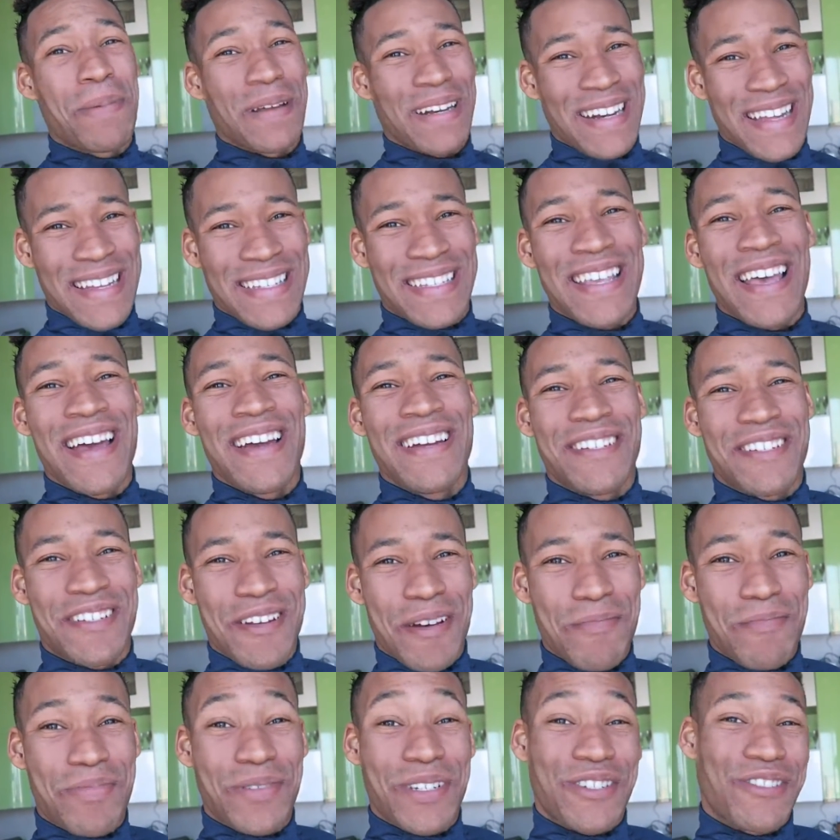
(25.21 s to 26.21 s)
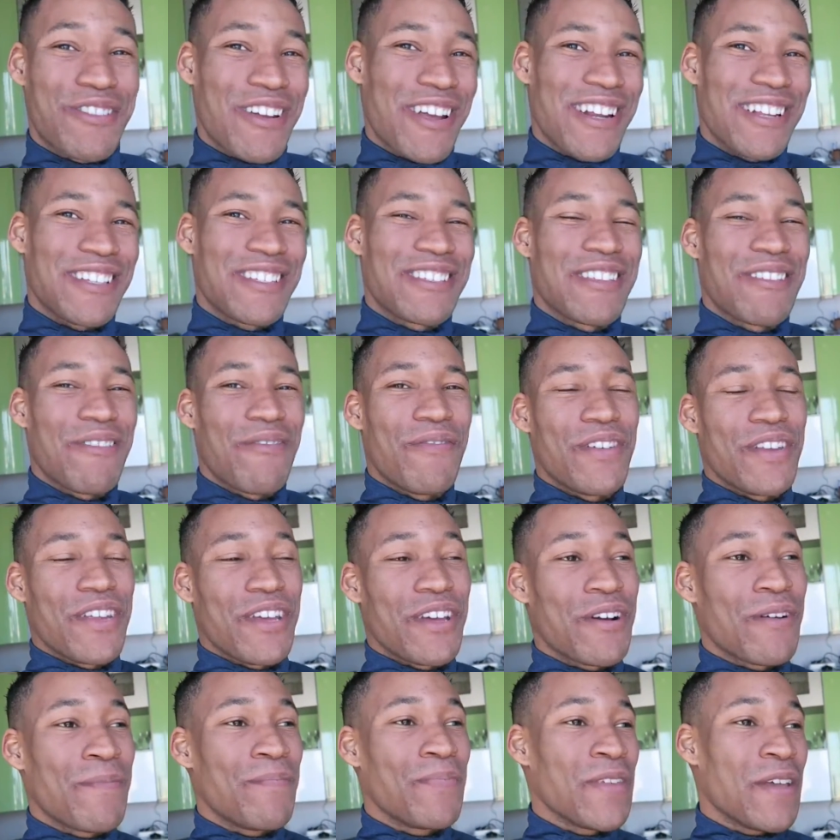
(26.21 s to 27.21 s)
But let's jump straight into the
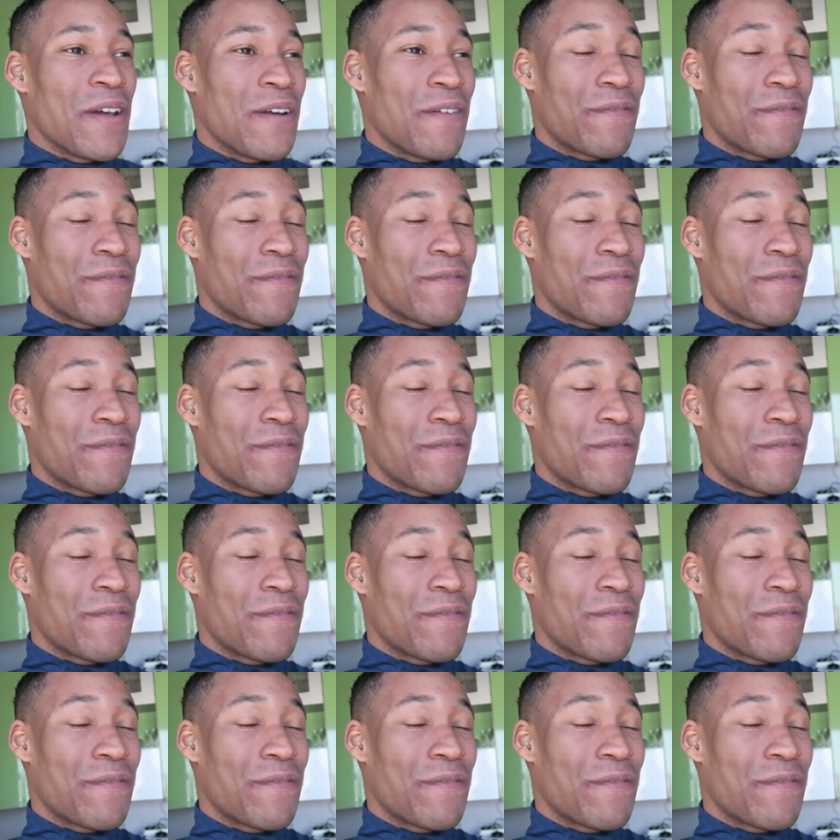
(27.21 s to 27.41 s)
video.